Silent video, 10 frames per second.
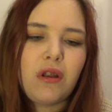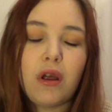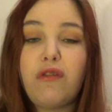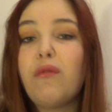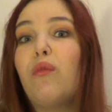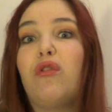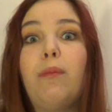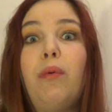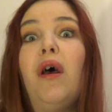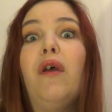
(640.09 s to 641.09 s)
You know, if someone wants
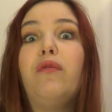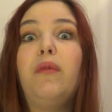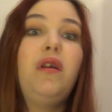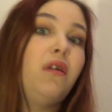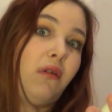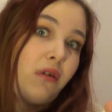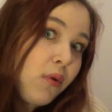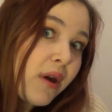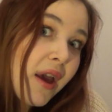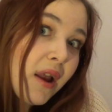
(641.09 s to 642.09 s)
to buy it for me, then
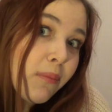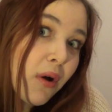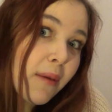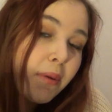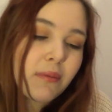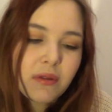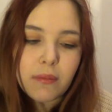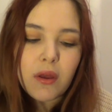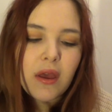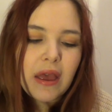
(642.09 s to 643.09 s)
go ahead, buy me
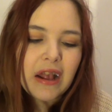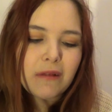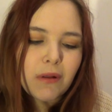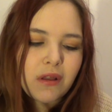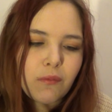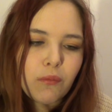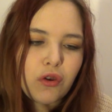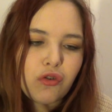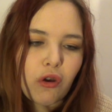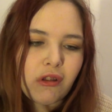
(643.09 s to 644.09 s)
some expensive
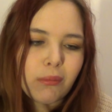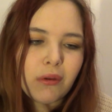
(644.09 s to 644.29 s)
moisturiser.